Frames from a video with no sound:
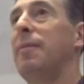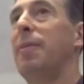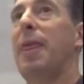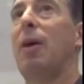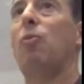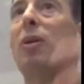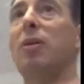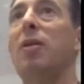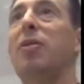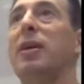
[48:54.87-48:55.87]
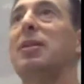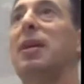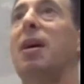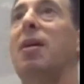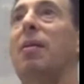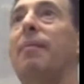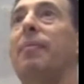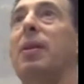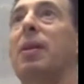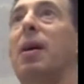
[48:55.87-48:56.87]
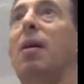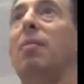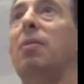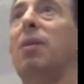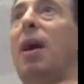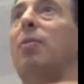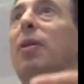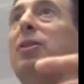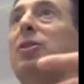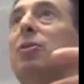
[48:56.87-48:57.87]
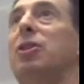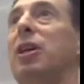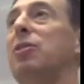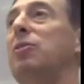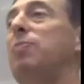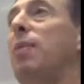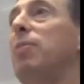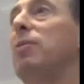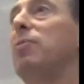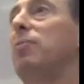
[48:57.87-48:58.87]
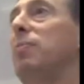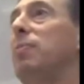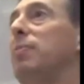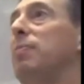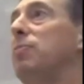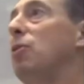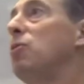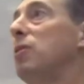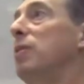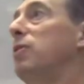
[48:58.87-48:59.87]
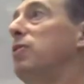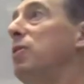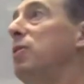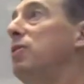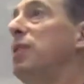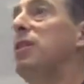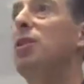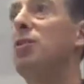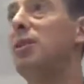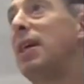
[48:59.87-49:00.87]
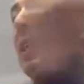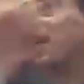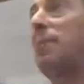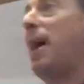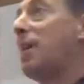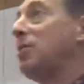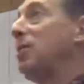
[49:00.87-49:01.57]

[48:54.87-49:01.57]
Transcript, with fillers: That one of the things that our libraries or shared public social infrastructures can do is they can actually